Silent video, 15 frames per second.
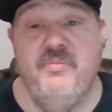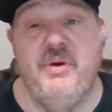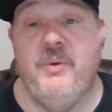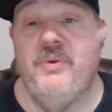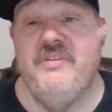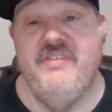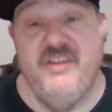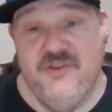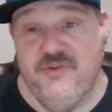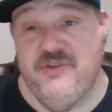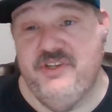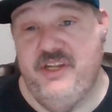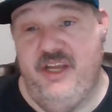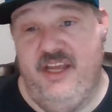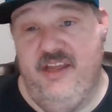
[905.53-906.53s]
But what's
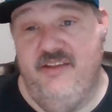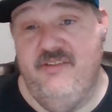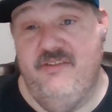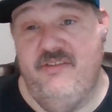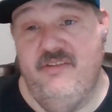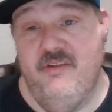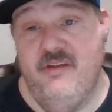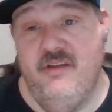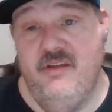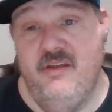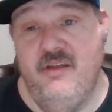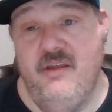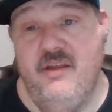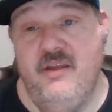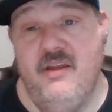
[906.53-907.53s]
interesting is
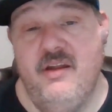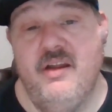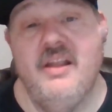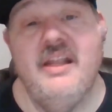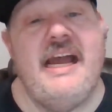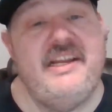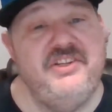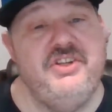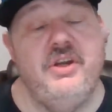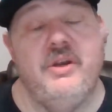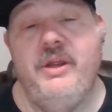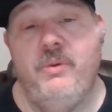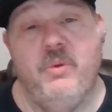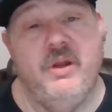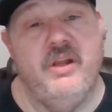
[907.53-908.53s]
last year
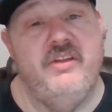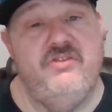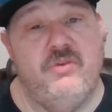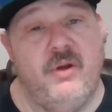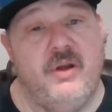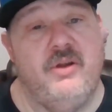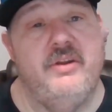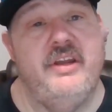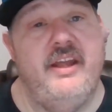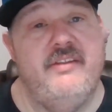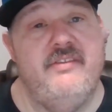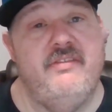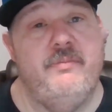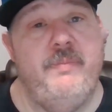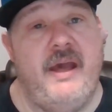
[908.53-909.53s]
he really struggled
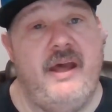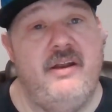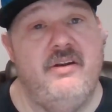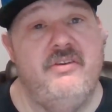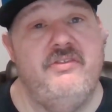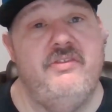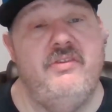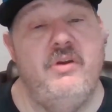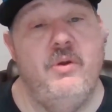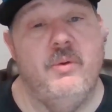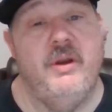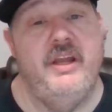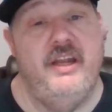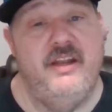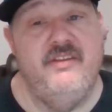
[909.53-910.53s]
against batters who
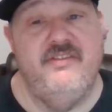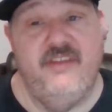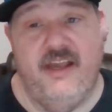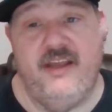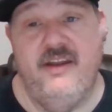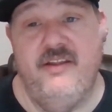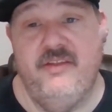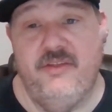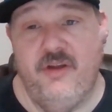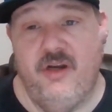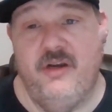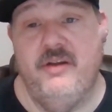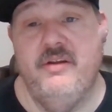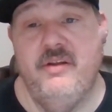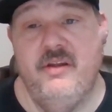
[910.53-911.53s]
were hitting second and
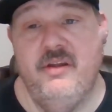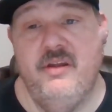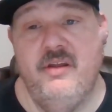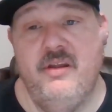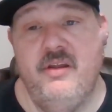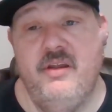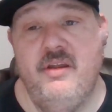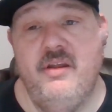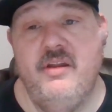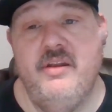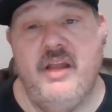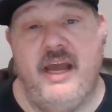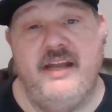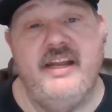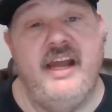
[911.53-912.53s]
third.
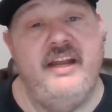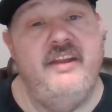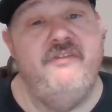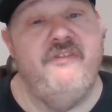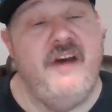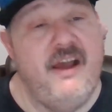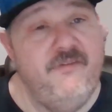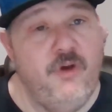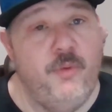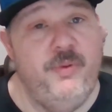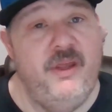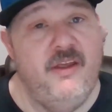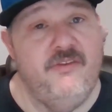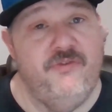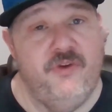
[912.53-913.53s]
995
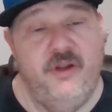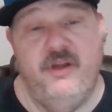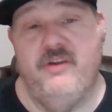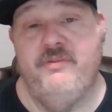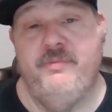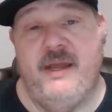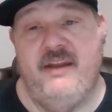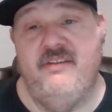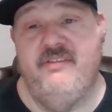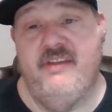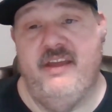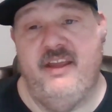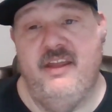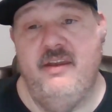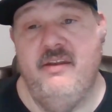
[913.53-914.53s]
OPS for hitters batting
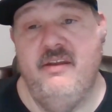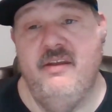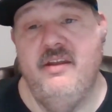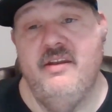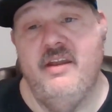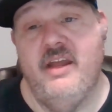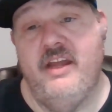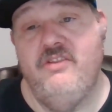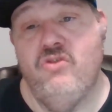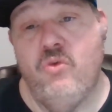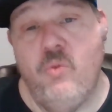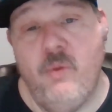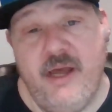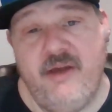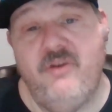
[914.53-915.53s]
second,
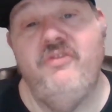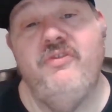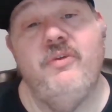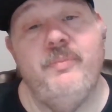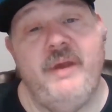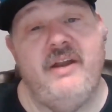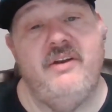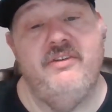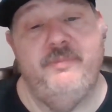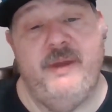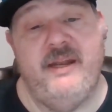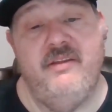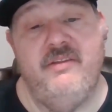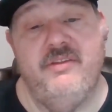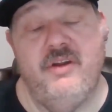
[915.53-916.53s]
912 for batters
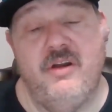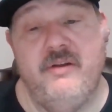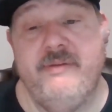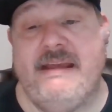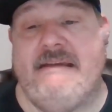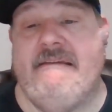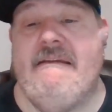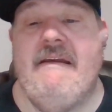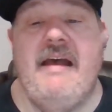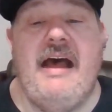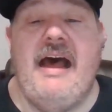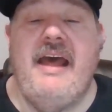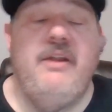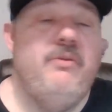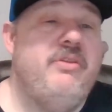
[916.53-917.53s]
batting third.
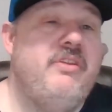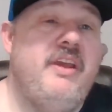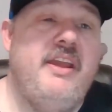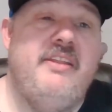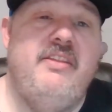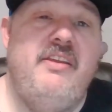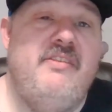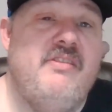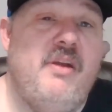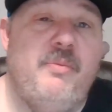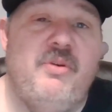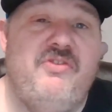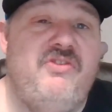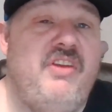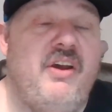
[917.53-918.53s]
I don't think these
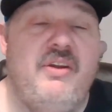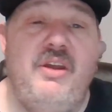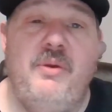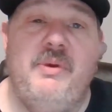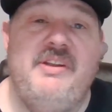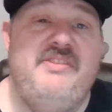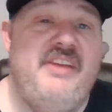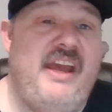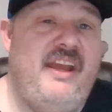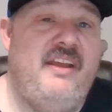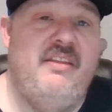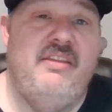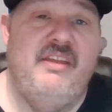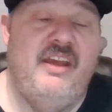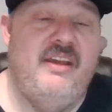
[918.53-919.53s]
numbers tell you a
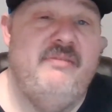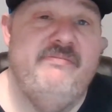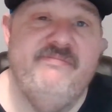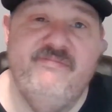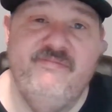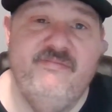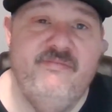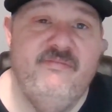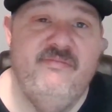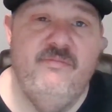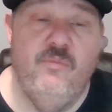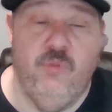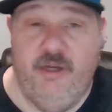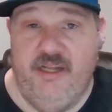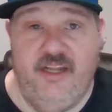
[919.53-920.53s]
dang thing,
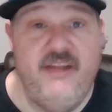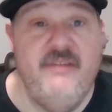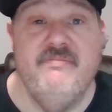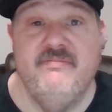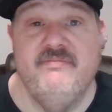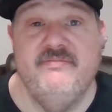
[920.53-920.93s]
really.